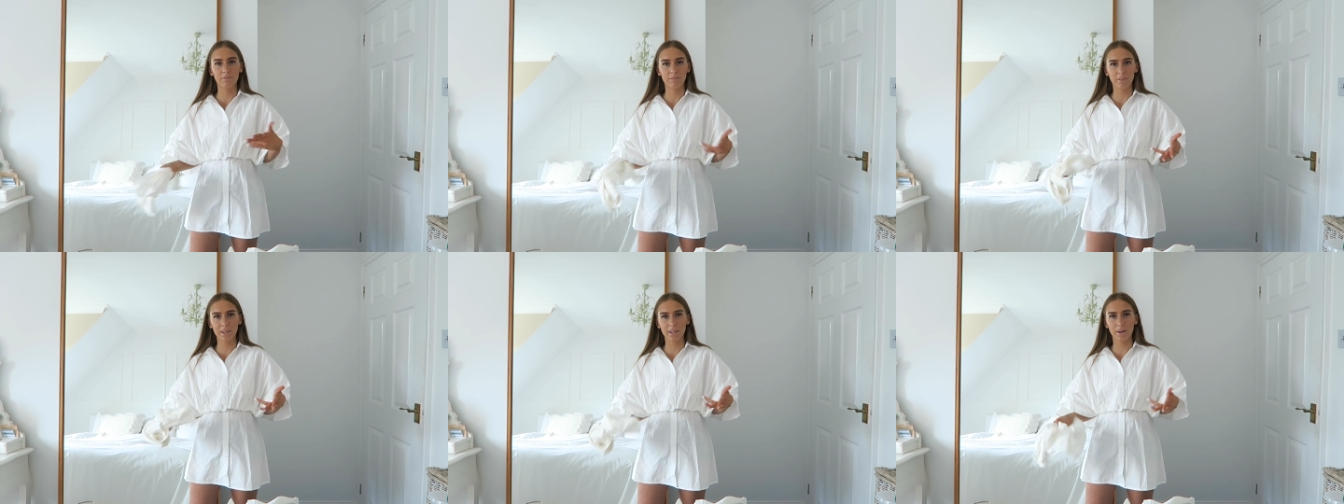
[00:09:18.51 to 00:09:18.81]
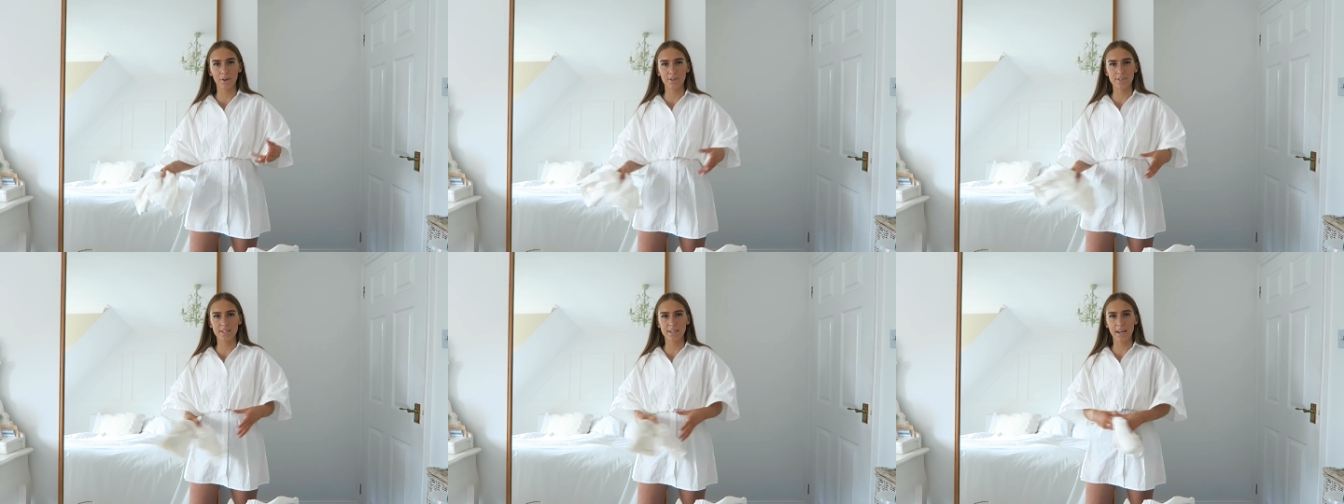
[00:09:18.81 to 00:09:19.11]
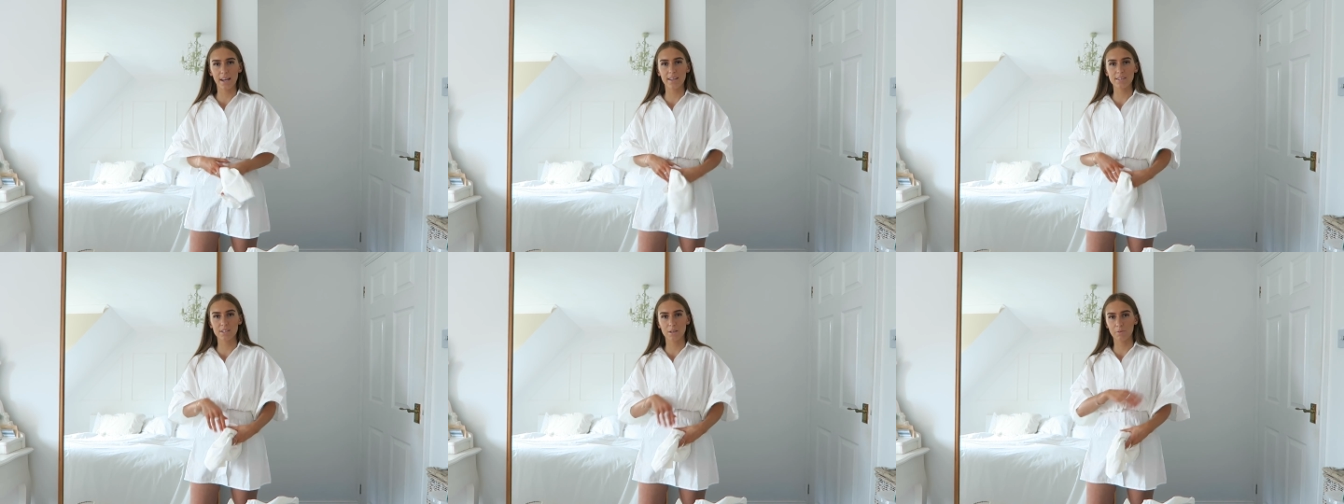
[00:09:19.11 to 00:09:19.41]
video
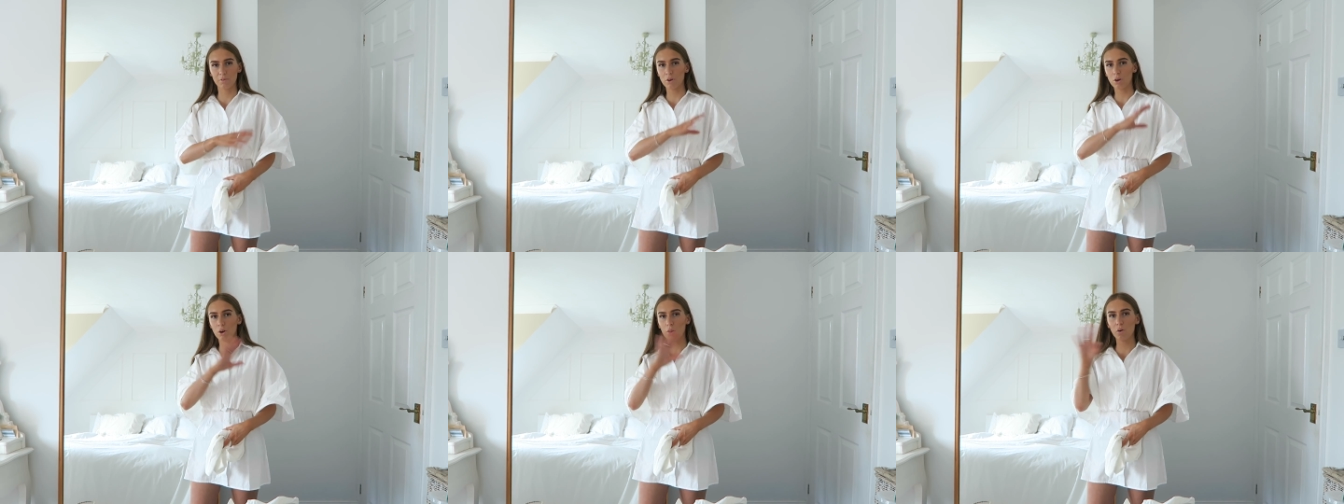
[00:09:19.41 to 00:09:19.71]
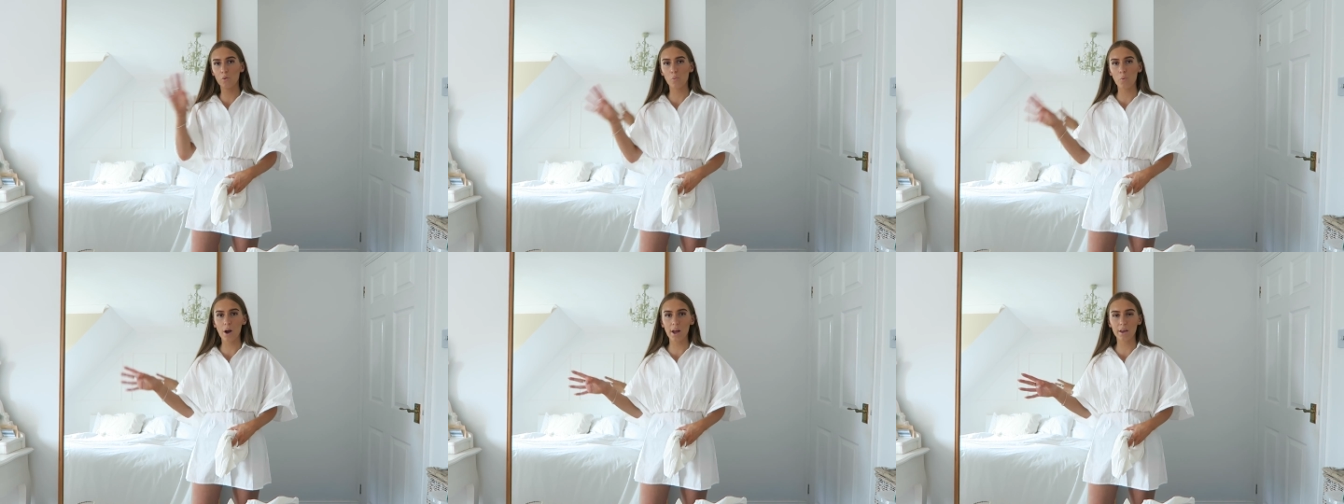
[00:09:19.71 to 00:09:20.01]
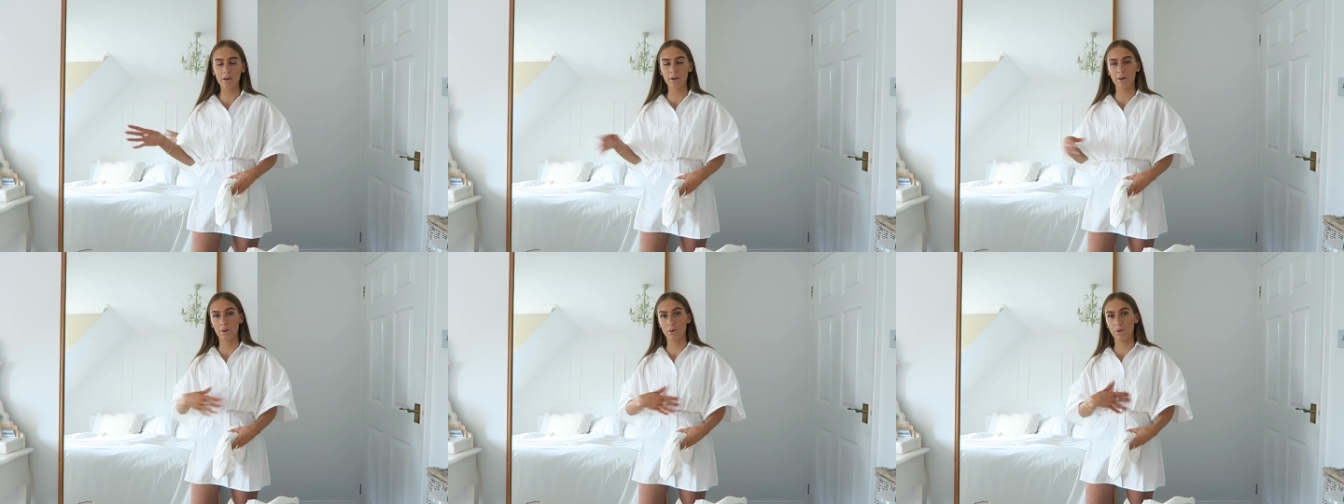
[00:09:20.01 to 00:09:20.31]
today, isn't it? We've got a lot of
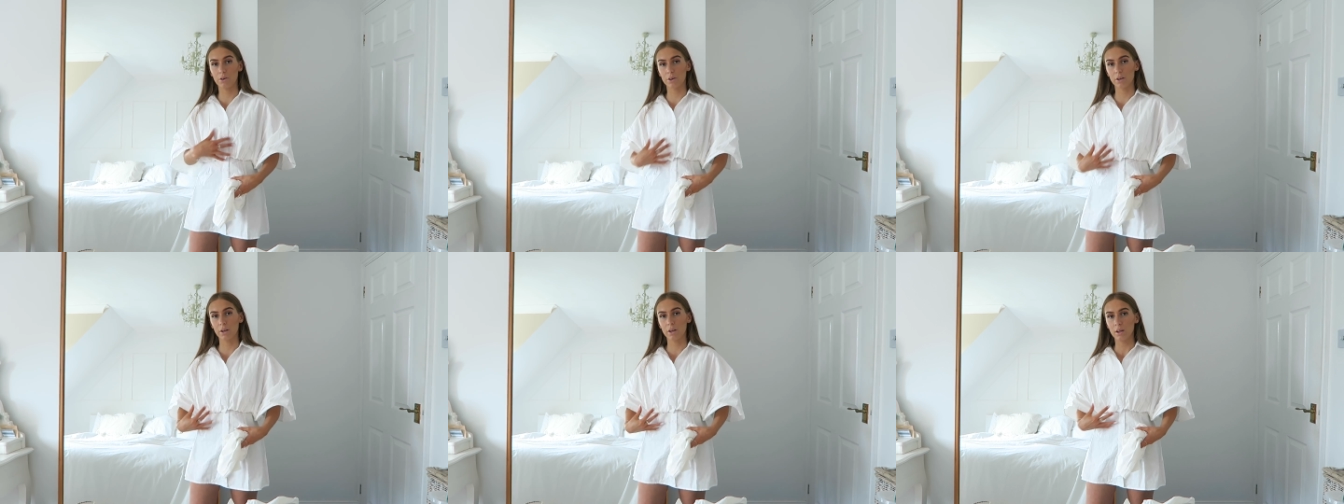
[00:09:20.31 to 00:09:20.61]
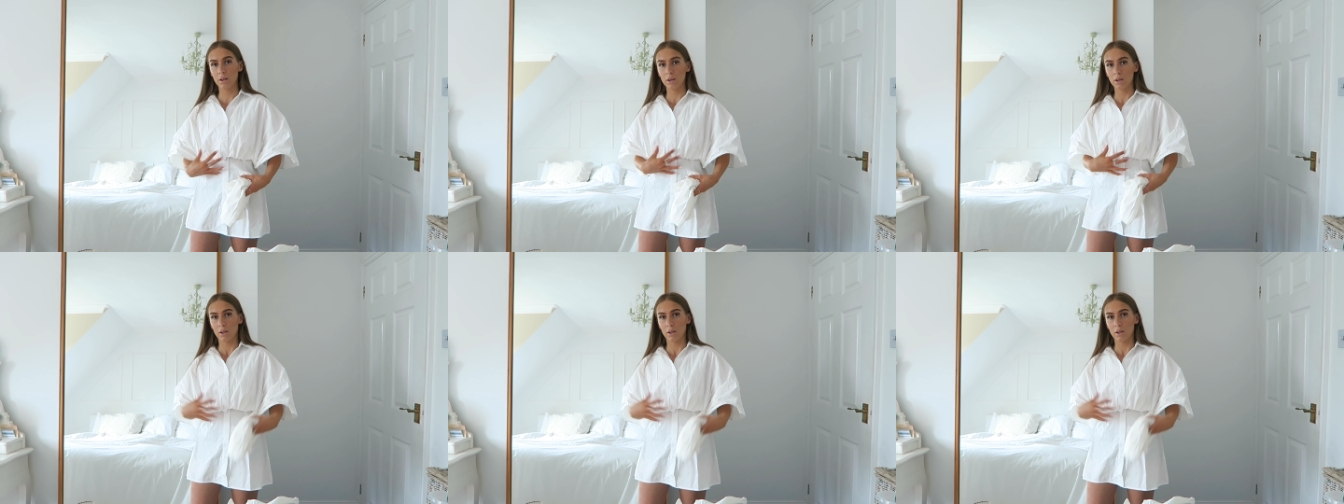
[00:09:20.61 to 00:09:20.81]
white going on.